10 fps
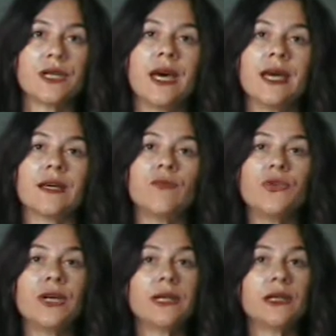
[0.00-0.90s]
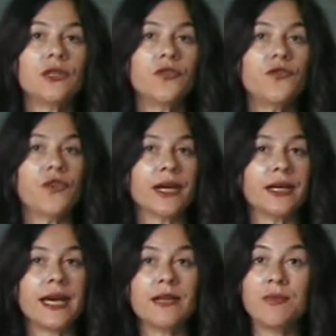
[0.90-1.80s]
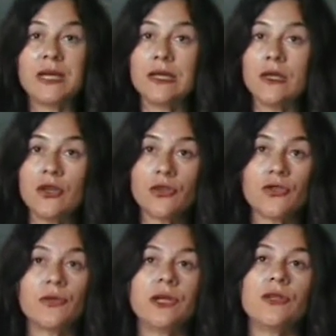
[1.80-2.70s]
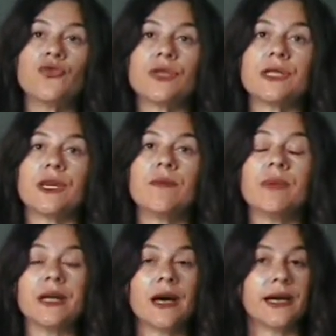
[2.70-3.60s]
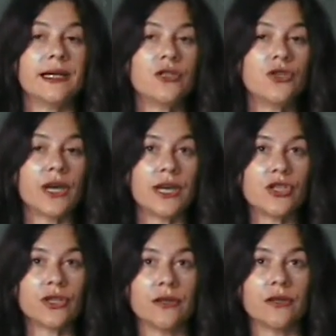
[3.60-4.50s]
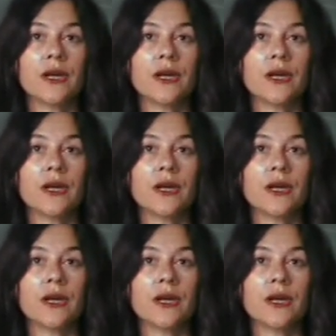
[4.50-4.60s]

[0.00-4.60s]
can bring a lot of fun and be not only interesting but highly educational.